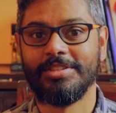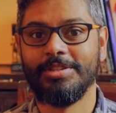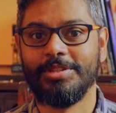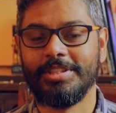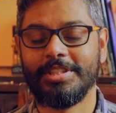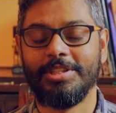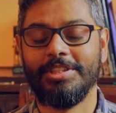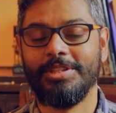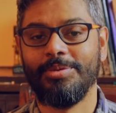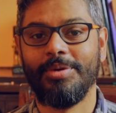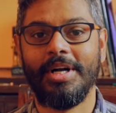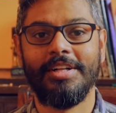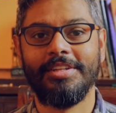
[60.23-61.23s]
so it took a
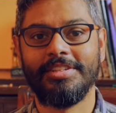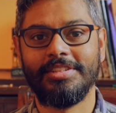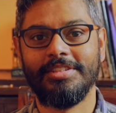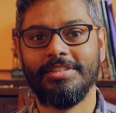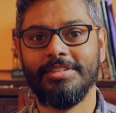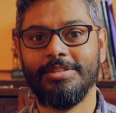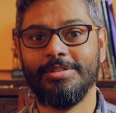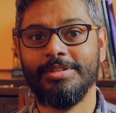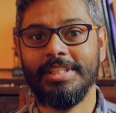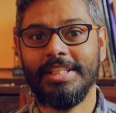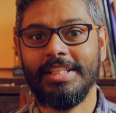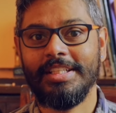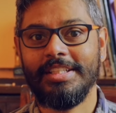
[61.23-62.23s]
little while to
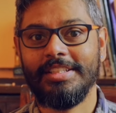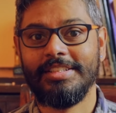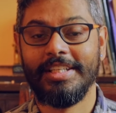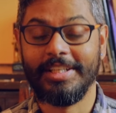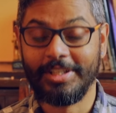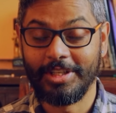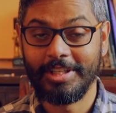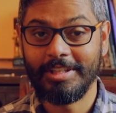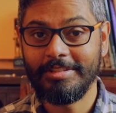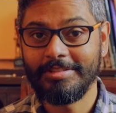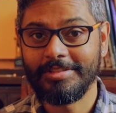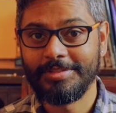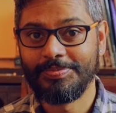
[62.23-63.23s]
take
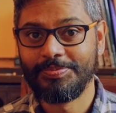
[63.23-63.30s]
off.